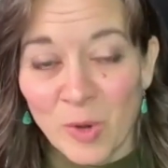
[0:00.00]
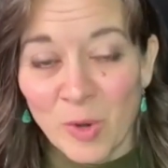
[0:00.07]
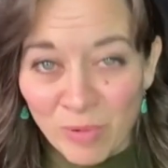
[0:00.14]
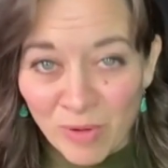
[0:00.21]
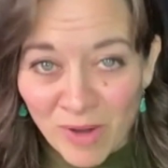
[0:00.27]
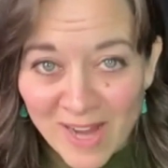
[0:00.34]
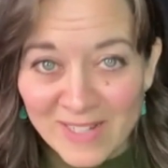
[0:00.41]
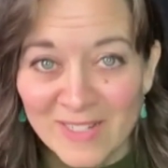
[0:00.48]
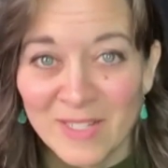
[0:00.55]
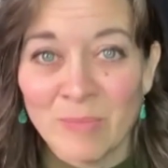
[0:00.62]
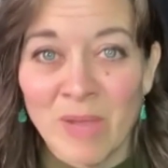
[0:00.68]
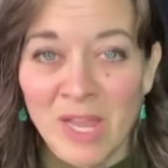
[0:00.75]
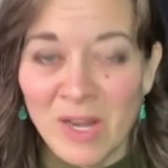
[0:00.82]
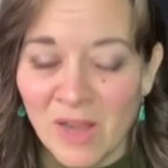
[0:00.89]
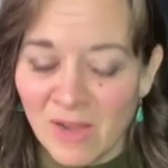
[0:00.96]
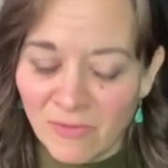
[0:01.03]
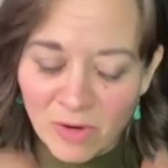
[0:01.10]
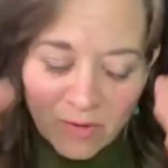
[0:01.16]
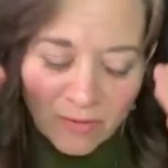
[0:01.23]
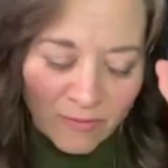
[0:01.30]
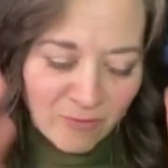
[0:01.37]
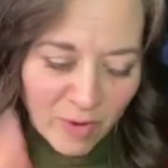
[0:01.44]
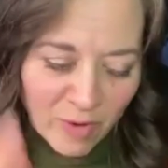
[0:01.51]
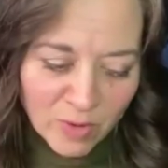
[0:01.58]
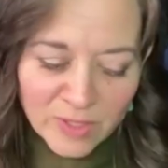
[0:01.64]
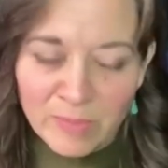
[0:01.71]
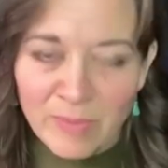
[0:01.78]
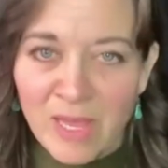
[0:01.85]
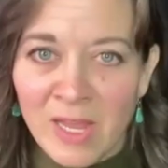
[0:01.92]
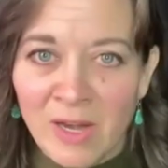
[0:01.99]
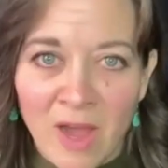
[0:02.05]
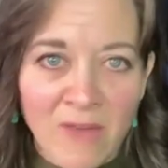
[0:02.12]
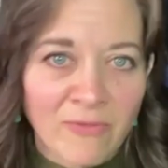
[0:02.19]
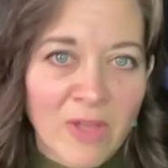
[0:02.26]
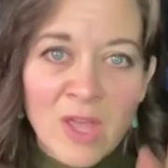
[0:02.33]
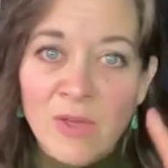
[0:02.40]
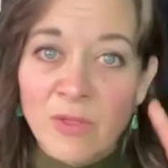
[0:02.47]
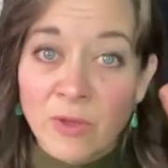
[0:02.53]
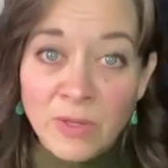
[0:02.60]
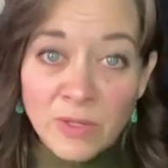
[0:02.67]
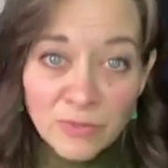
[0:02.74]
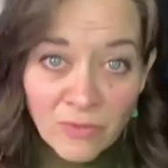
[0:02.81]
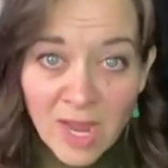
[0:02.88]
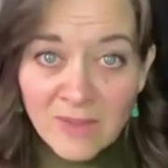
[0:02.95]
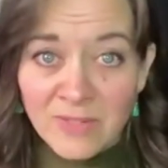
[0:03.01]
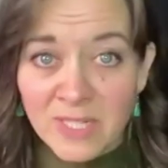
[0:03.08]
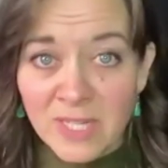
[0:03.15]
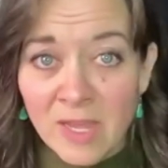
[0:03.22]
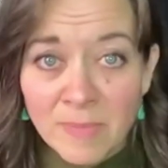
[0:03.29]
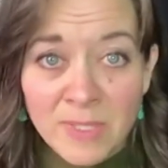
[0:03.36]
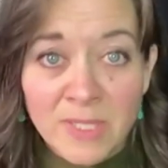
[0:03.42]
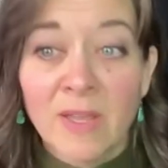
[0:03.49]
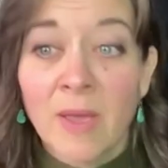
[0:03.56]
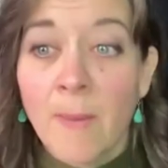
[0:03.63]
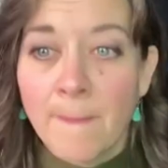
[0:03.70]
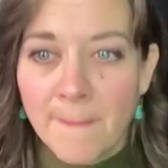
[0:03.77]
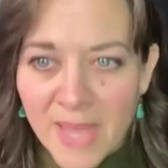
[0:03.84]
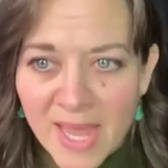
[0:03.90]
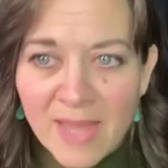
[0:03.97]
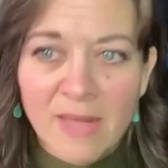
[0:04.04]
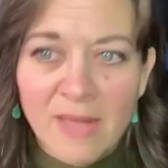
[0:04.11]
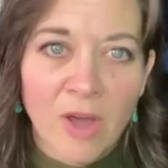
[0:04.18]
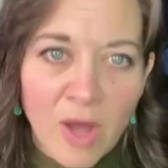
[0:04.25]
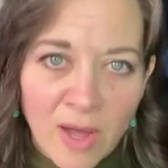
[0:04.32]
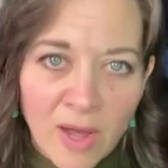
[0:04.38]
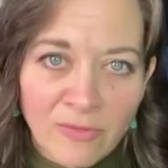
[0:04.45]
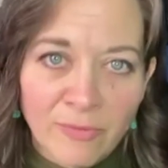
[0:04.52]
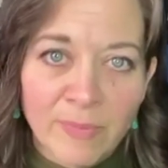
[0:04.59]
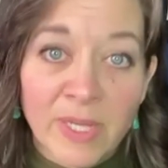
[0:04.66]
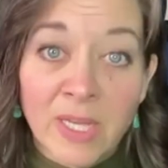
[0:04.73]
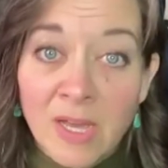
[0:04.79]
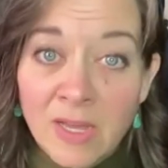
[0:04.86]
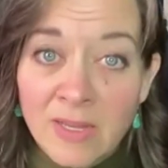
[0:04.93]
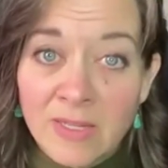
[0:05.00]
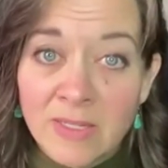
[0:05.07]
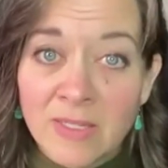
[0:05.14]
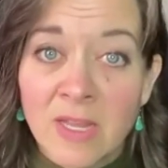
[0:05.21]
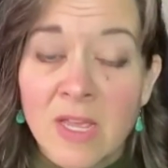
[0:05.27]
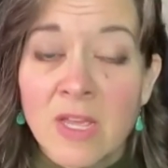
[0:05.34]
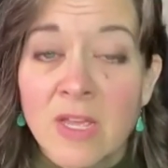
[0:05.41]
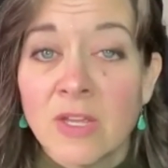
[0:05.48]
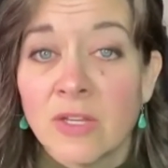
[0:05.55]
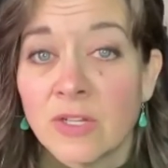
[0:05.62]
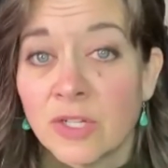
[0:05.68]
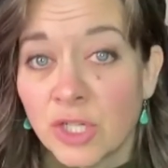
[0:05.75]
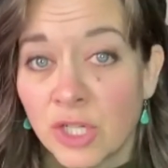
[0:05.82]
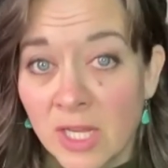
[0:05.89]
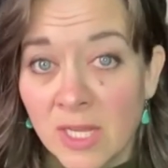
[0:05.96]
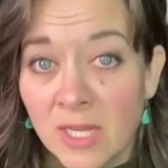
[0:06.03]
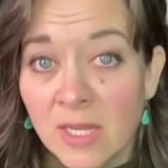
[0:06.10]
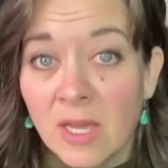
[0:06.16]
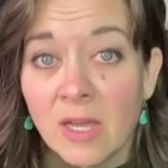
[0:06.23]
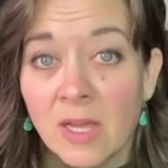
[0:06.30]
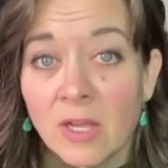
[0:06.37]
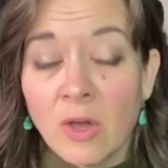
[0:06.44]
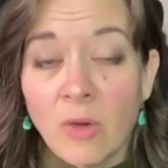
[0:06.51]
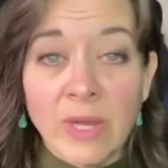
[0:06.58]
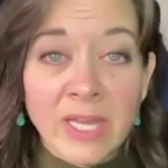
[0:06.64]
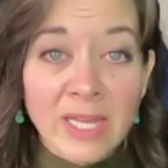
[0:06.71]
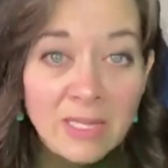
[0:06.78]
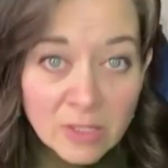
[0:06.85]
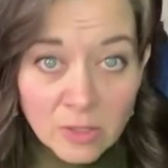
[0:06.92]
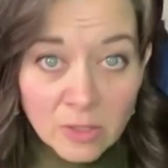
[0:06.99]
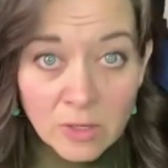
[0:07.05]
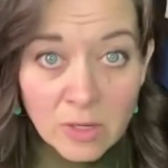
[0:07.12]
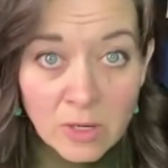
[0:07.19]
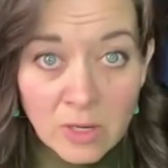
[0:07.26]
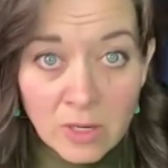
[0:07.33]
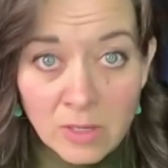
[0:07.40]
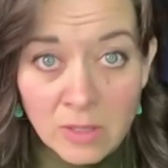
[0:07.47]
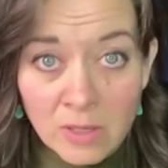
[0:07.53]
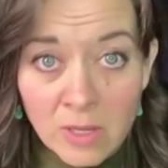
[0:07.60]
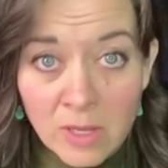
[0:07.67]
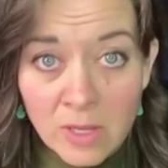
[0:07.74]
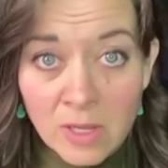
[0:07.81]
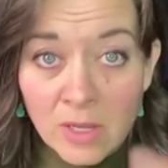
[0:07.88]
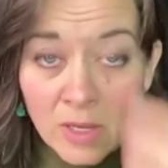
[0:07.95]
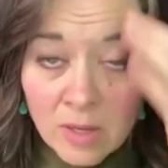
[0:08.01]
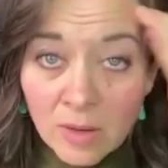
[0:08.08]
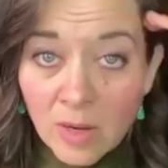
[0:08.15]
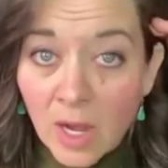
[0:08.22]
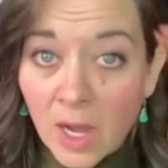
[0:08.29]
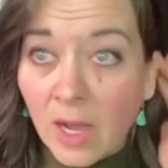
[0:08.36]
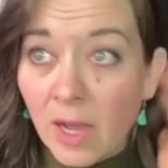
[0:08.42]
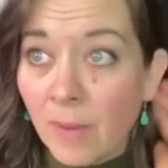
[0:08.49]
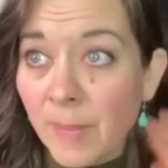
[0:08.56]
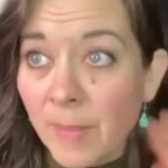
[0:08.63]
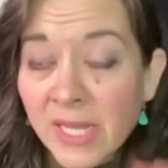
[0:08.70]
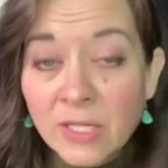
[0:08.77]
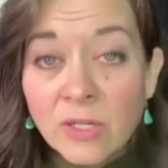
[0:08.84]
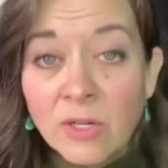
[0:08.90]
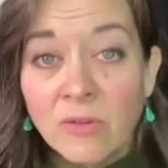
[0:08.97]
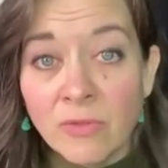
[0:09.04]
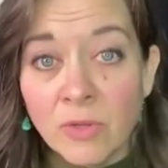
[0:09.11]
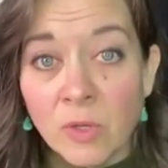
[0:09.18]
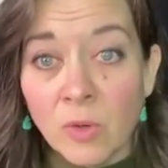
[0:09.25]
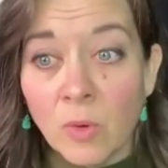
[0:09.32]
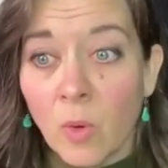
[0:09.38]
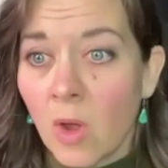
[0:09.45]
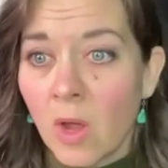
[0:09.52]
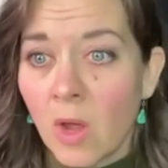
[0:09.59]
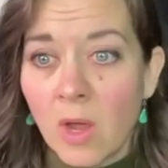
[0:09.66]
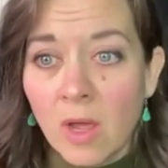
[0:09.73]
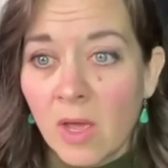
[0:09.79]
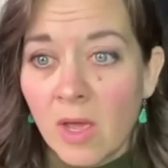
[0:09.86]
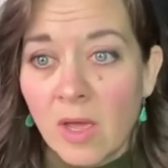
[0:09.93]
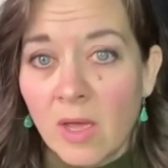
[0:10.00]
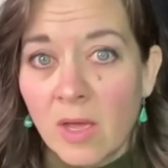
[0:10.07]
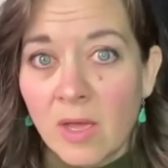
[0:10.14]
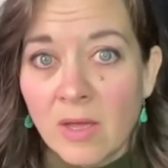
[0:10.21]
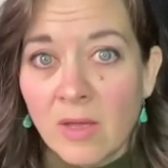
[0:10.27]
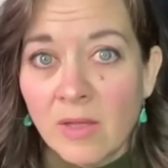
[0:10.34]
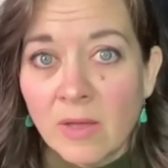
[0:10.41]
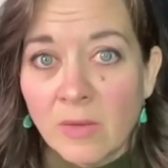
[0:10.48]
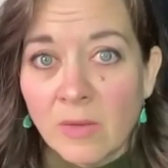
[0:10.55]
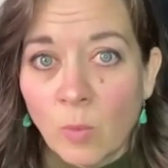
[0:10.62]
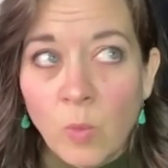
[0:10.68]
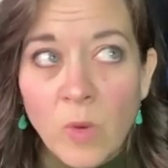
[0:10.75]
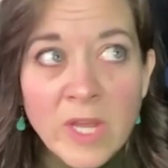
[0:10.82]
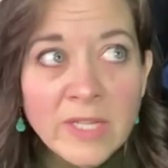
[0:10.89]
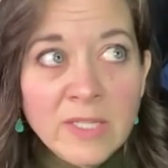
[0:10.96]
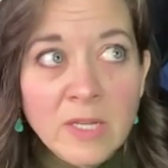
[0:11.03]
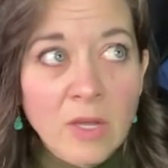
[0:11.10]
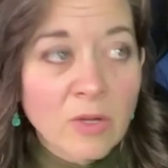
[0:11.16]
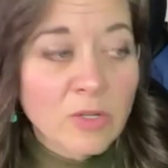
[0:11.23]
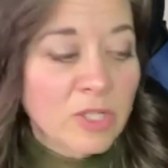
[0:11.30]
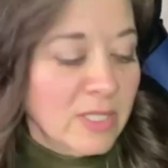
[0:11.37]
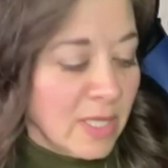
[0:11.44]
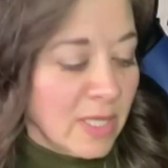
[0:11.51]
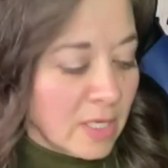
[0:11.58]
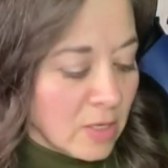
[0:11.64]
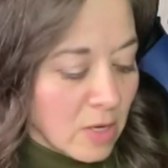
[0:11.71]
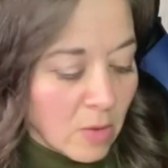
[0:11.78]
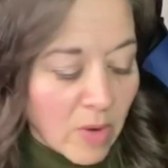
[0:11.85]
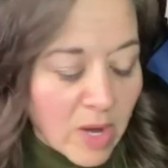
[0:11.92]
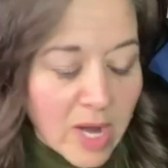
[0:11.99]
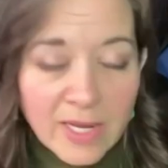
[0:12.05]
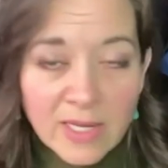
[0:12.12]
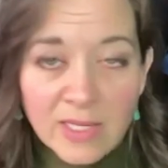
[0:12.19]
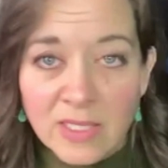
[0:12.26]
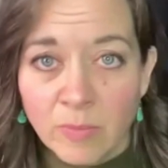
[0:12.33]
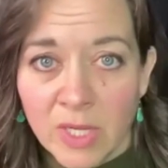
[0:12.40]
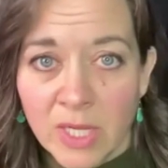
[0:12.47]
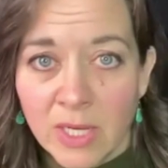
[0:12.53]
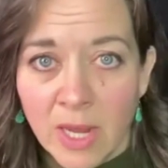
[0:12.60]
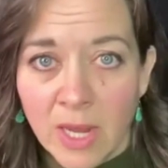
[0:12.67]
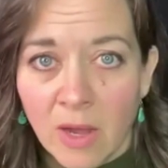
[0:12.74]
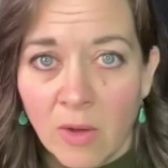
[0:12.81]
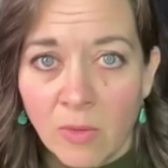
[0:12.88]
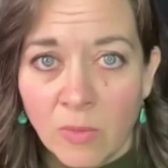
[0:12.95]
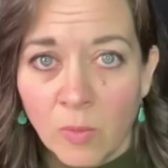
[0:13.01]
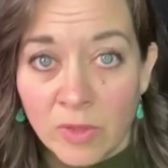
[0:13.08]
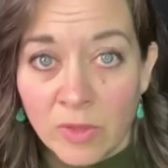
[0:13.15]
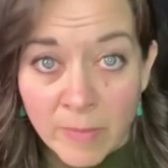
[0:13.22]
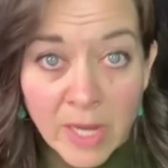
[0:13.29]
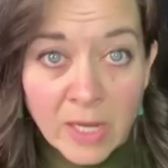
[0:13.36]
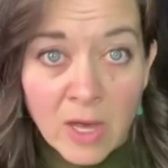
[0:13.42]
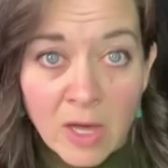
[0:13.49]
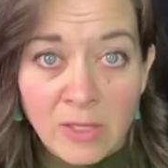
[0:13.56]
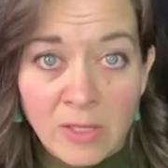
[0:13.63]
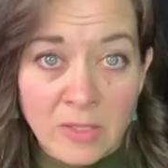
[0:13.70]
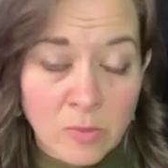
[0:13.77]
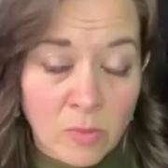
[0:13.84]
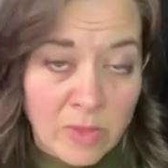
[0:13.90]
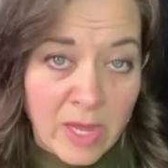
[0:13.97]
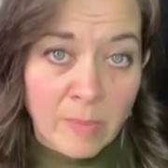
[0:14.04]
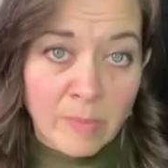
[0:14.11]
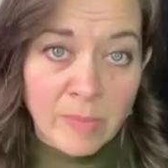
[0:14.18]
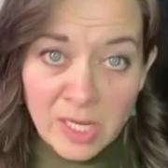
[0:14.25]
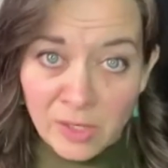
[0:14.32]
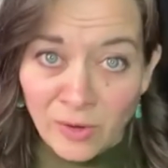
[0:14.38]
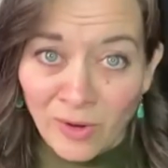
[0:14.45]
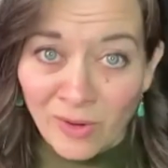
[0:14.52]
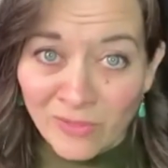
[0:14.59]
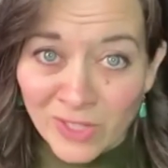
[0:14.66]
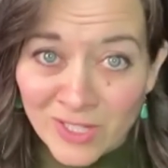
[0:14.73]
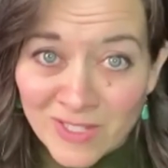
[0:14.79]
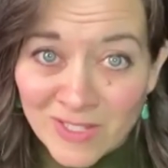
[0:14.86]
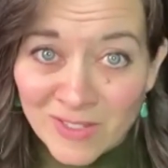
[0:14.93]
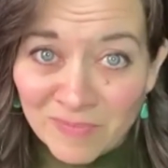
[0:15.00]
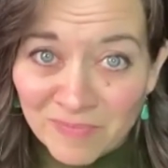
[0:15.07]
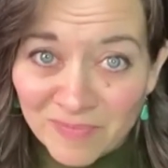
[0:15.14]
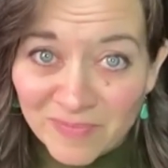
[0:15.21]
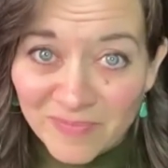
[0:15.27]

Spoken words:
Her practice paid off. Her focus paid off. Those 5 steps paid off because she, going into her interview weeks ago, she said, you know what? I can speak now with my colleagues without being nervous.